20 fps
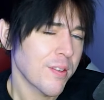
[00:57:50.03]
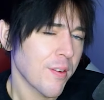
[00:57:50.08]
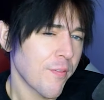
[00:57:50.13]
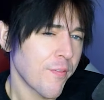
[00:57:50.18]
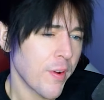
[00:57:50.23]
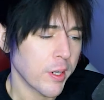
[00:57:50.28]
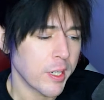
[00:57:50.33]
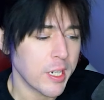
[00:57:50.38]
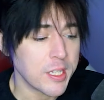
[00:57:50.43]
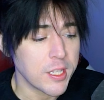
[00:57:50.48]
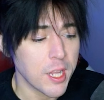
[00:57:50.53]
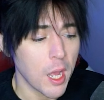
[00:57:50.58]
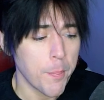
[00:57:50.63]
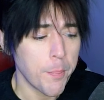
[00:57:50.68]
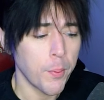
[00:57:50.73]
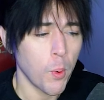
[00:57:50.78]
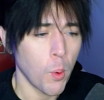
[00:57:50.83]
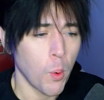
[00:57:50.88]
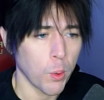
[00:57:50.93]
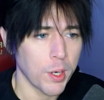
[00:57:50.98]
a very
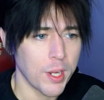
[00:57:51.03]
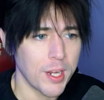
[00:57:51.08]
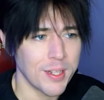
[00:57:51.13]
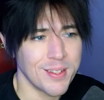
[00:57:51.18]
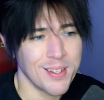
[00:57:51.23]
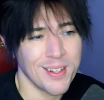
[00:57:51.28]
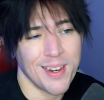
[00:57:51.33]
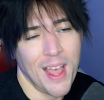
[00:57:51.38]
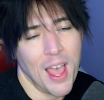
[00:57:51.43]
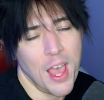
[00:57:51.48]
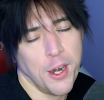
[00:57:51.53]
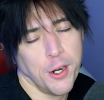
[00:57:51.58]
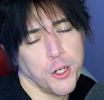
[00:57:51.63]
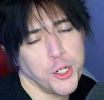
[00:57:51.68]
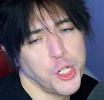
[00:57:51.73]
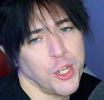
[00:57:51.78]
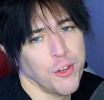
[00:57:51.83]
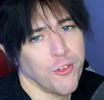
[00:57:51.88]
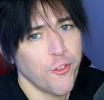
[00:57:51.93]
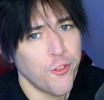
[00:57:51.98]
tempo-oriented,
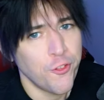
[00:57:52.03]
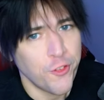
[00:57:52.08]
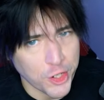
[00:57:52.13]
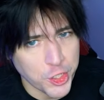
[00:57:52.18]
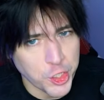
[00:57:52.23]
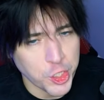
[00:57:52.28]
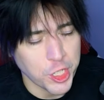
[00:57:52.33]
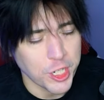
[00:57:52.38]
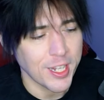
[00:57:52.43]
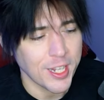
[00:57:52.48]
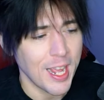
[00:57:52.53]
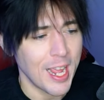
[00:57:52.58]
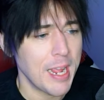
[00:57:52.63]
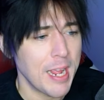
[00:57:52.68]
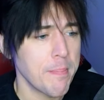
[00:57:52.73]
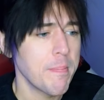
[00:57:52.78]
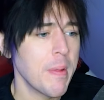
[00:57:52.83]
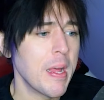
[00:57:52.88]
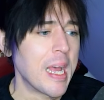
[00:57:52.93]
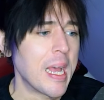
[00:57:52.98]
energy-efficient
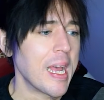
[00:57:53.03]
game,